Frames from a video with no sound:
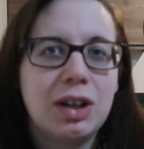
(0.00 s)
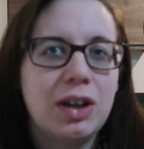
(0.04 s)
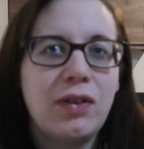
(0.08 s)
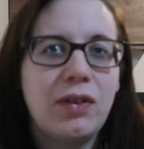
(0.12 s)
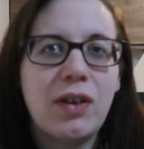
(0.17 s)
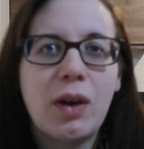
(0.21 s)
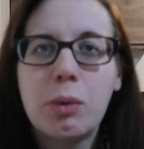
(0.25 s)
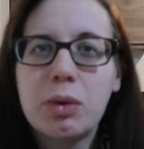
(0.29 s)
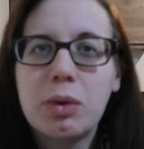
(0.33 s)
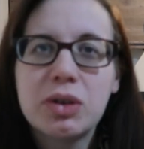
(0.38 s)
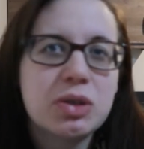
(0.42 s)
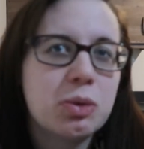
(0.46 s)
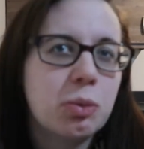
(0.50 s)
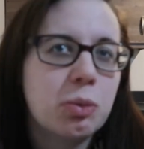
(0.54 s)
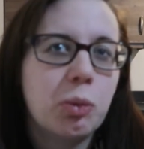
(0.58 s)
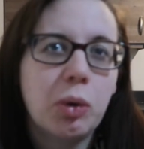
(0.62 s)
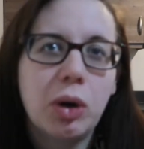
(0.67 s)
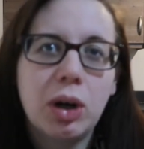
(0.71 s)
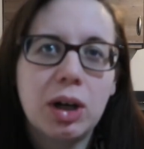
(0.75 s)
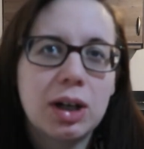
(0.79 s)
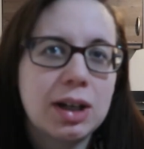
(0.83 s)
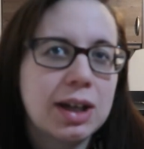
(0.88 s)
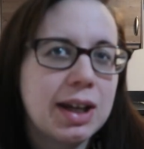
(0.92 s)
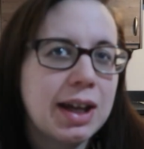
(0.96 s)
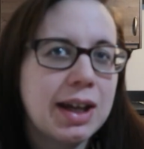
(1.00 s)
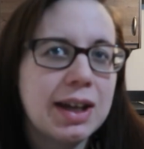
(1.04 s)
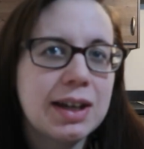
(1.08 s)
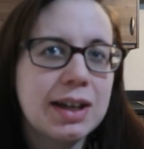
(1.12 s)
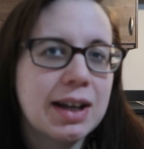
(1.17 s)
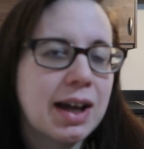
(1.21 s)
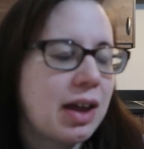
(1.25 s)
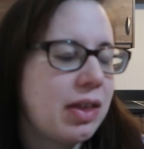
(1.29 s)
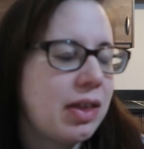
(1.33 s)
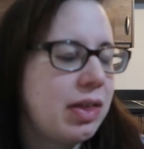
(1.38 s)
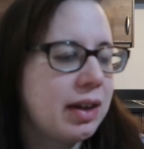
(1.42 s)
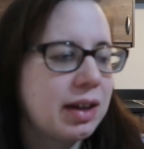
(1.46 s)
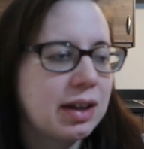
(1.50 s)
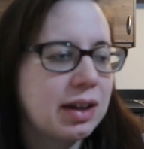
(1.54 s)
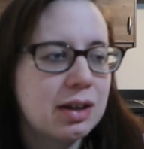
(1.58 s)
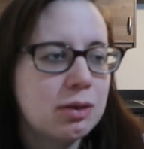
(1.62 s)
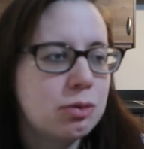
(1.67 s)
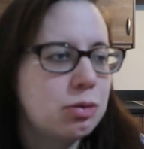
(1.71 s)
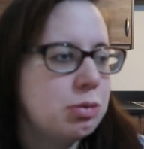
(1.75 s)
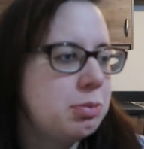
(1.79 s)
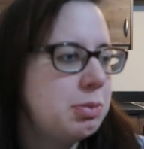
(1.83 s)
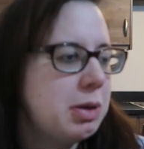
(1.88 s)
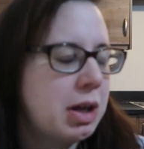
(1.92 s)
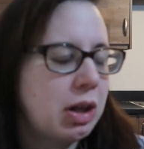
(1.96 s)
If I wasn't working, I think
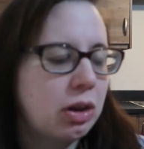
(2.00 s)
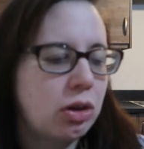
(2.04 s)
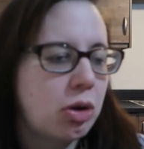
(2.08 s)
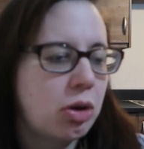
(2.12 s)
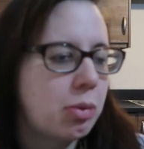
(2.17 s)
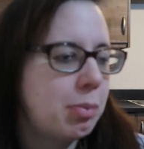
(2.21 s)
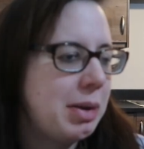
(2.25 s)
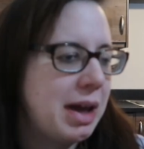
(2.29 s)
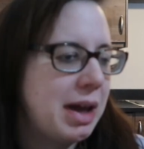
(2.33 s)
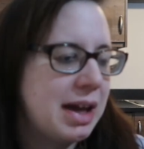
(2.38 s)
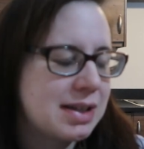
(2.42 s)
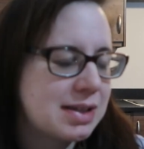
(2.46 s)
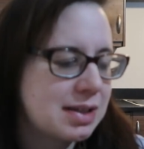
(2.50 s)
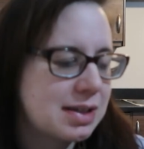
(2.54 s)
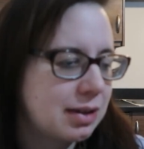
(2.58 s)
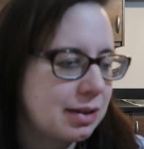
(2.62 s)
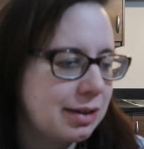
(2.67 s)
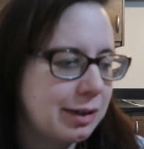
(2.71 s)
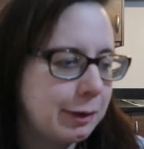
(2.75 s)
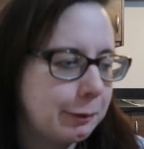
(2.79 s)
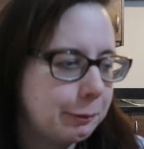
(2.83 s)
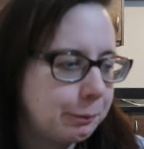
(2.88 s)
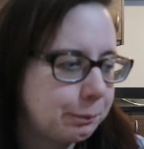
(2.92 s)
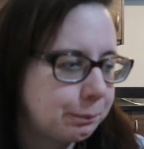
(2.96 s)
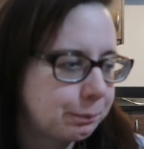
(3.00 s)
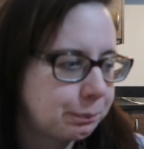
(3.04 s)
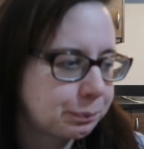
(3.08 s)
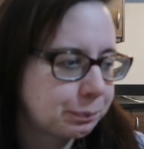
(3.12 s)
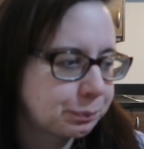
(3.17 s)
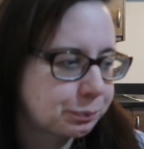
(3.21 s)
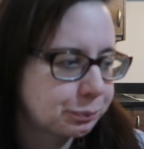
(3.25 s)
it would be a lot better.